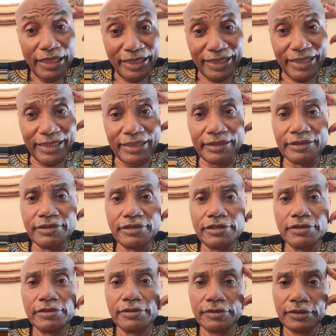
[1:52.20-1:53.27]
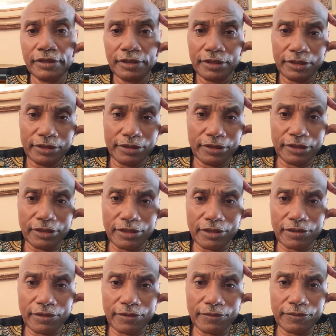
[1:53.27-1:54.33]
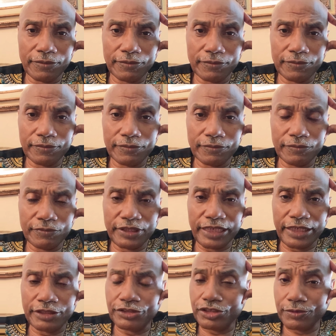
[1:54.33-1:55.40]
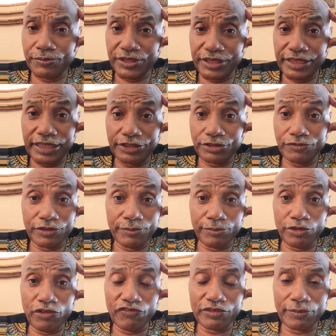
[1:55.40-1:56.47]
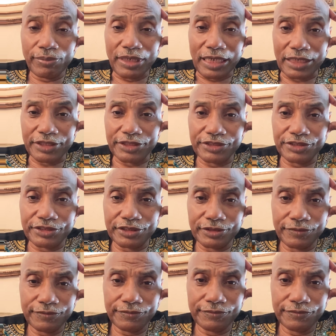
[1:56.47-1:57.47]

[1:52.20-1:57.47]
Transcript: And uh, they took me there to remove the blockage